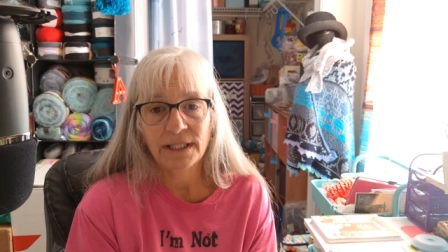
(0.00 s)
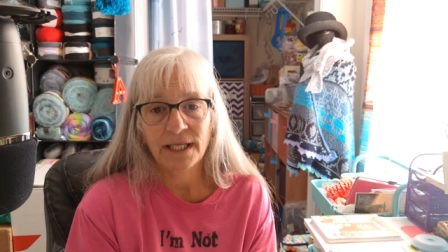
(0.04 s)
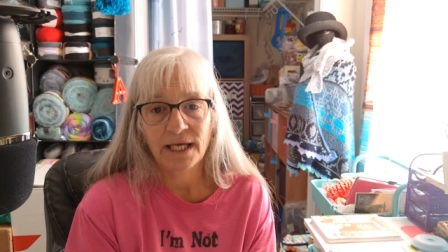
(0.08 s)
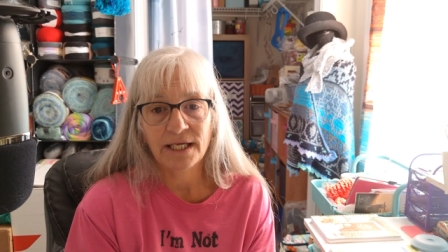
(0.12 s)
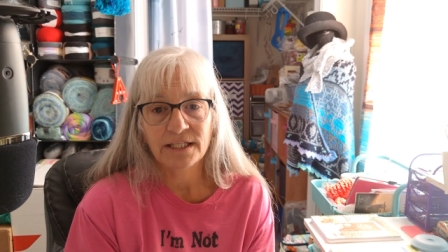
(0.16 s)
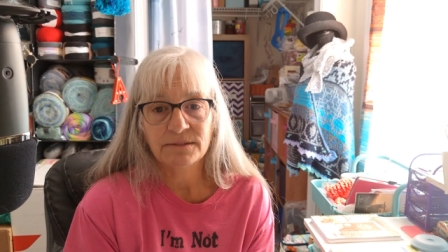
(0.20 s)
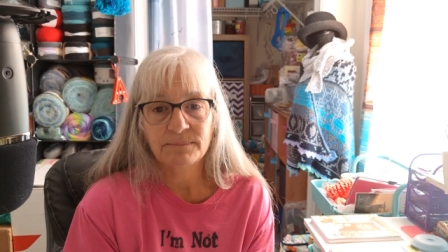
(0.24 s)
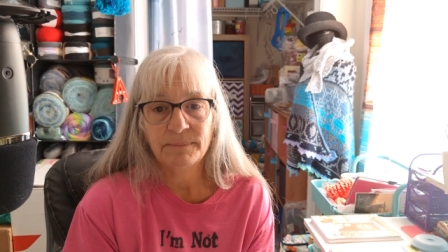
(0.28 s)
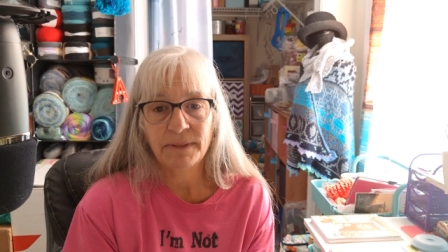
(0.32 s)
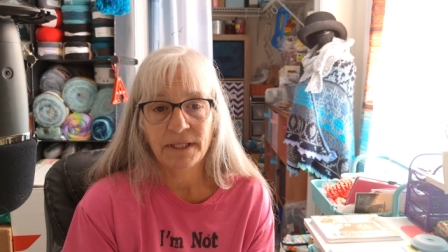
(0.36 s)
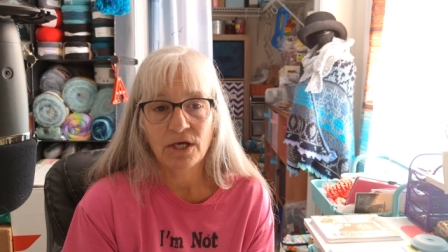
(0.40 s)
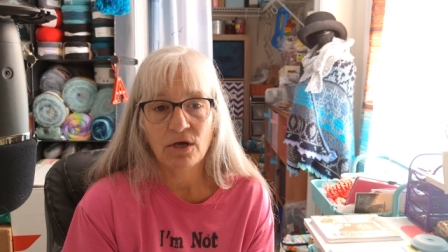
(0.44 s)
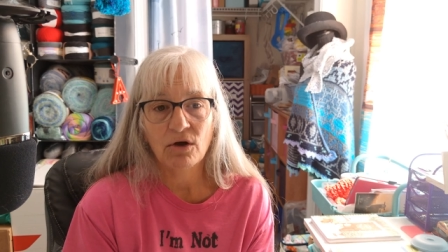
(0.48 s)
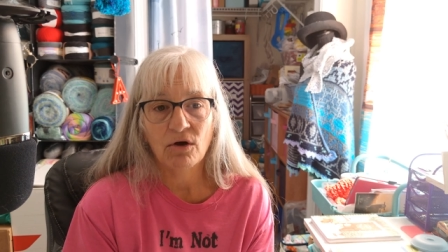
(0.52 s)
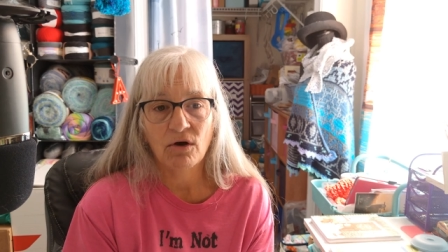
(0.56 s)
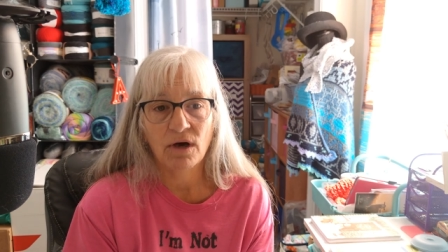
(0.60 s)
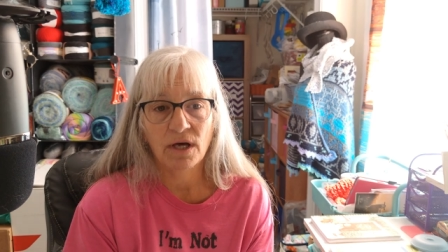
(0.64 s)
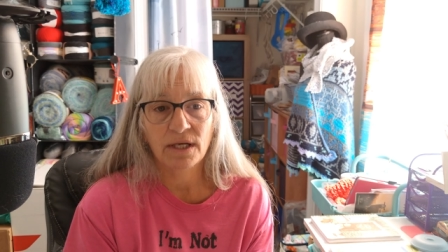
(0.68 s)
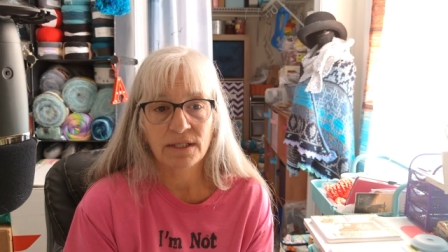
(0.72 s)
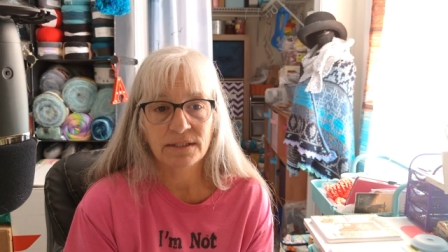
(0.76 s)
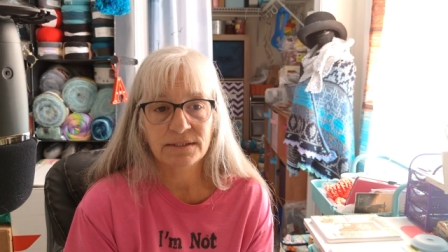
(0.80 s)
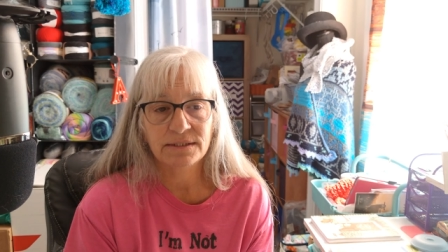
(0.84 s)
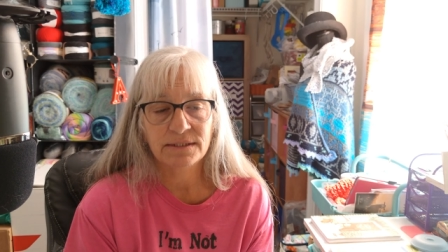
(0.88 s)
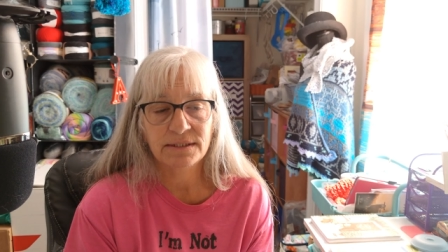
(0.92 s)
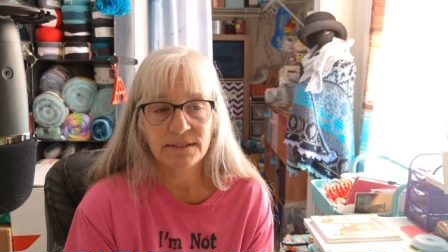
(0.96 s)
less
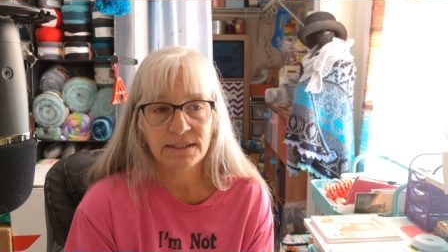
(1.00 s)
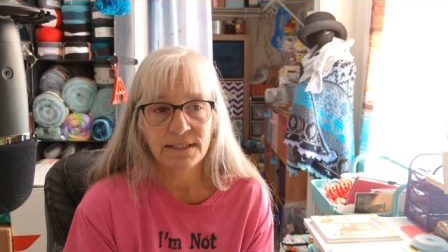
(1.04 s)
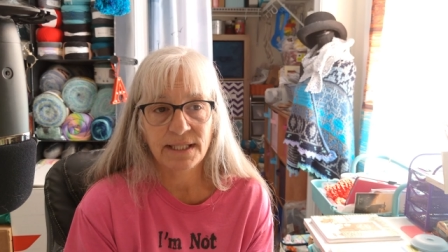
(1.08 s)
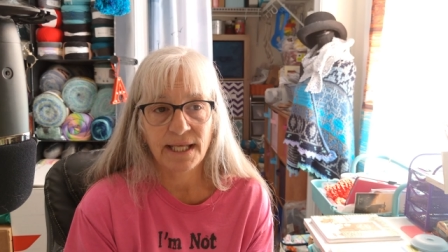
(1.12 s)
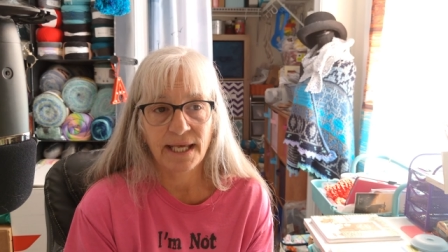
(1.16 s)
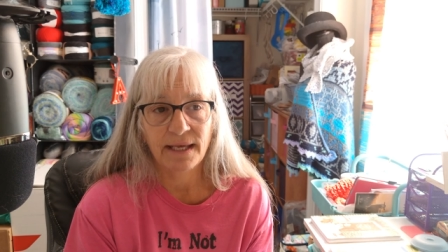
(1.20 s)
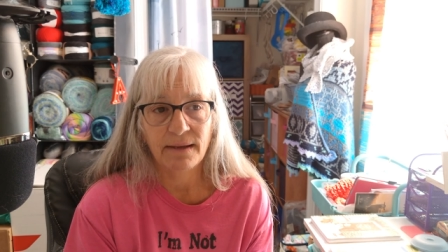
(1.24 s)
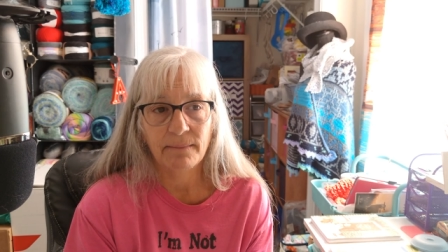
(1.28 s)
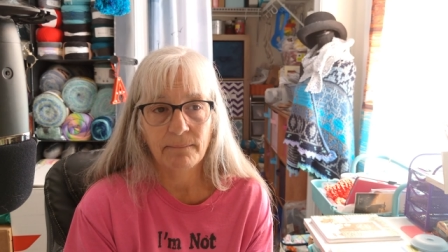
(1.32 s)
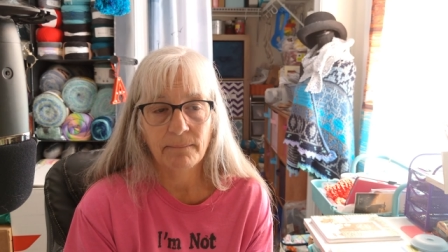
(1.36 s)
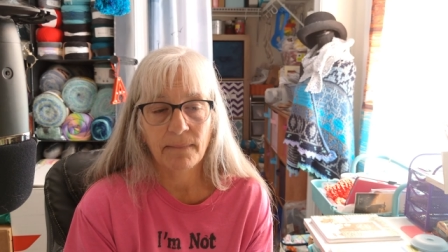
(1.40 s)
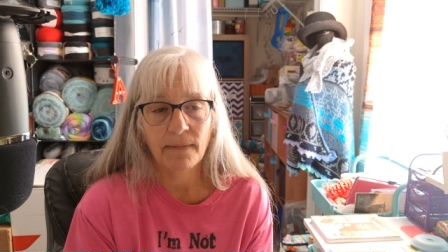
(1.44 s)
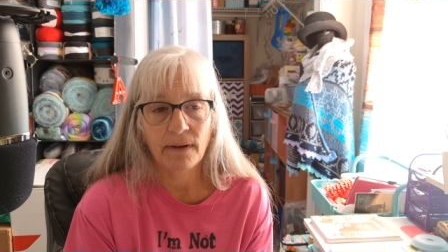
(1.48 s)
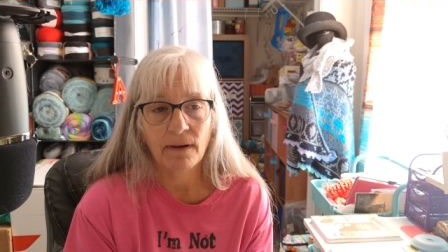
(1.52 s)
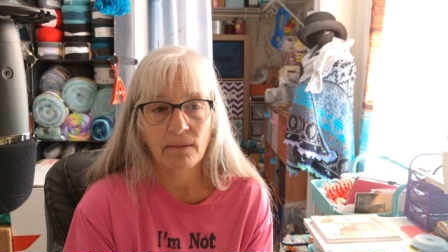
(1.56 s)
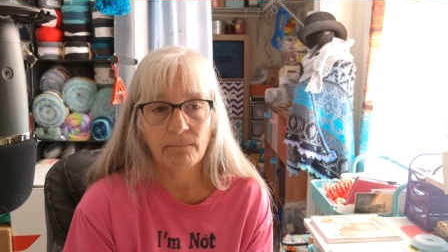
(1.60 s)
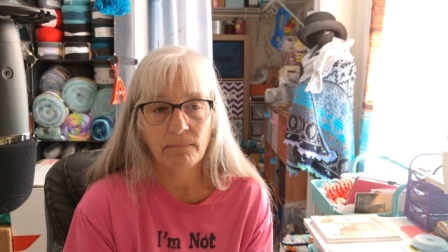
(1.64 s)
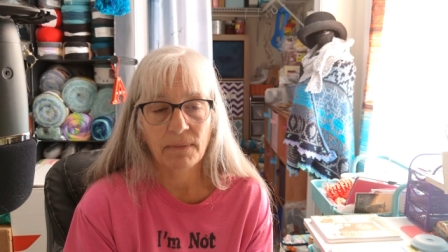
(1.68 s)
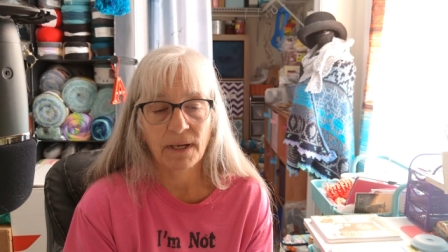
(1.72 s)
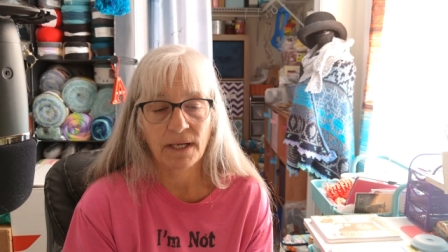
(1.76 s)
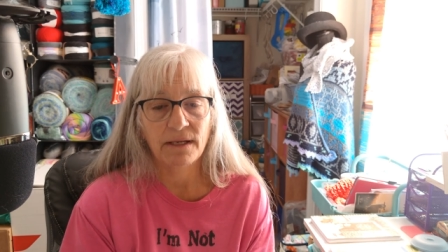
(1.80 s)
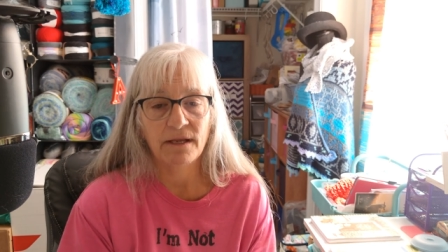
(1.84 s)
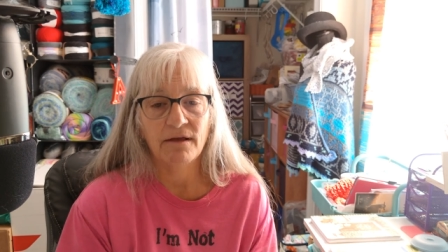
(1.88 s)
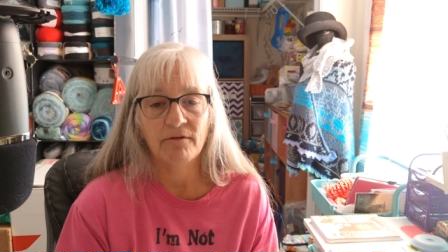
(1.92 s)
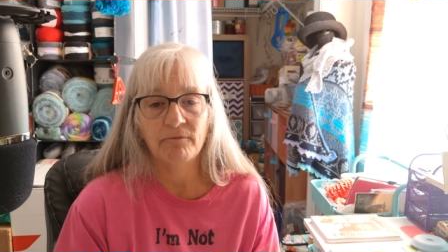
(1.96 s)
because they
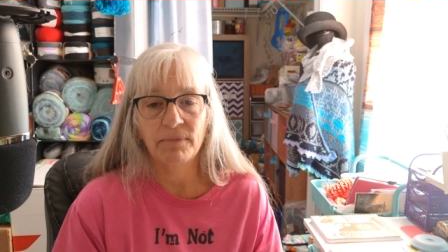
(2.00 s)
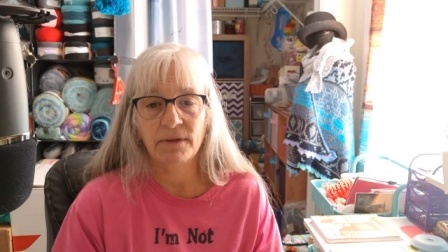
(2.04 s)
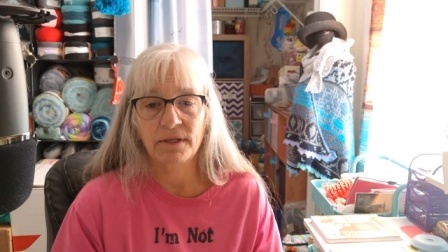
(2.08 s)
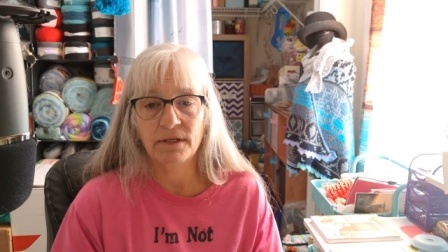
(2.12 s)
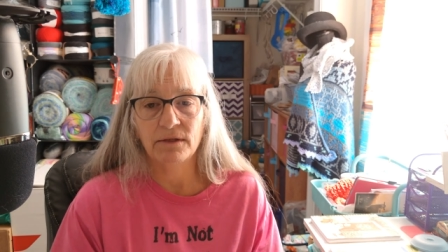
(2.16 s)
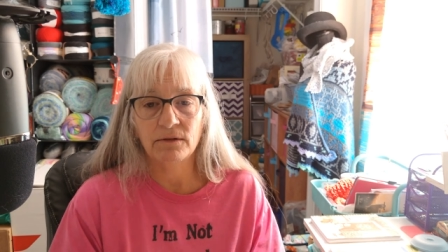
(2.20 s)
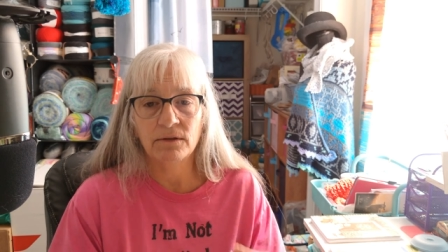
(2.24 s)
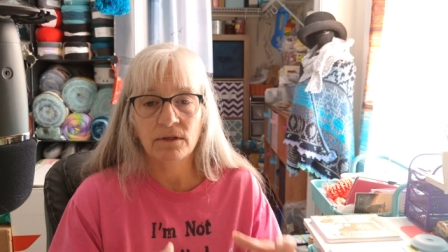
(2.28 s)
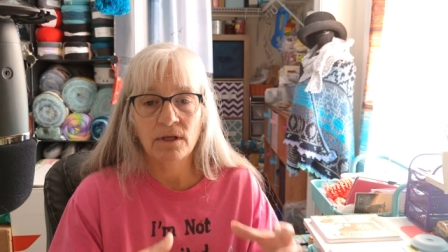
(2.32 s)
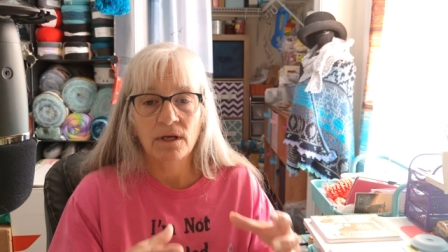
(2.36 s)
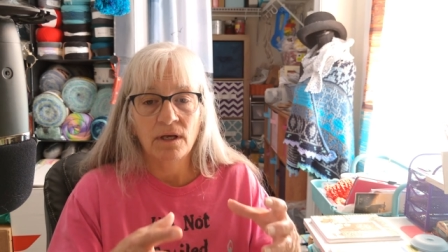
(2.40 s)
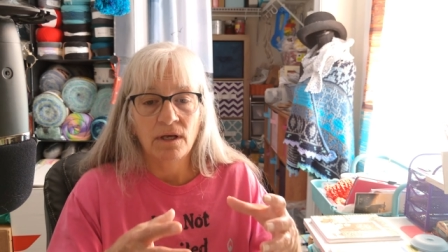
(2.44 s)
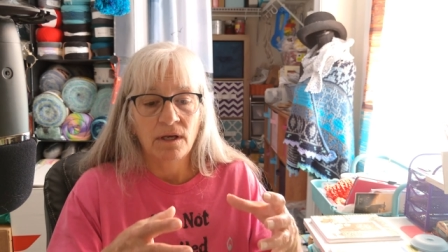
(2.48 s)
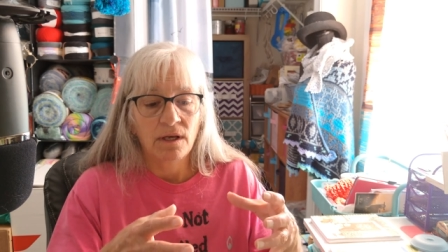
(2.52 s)
might have been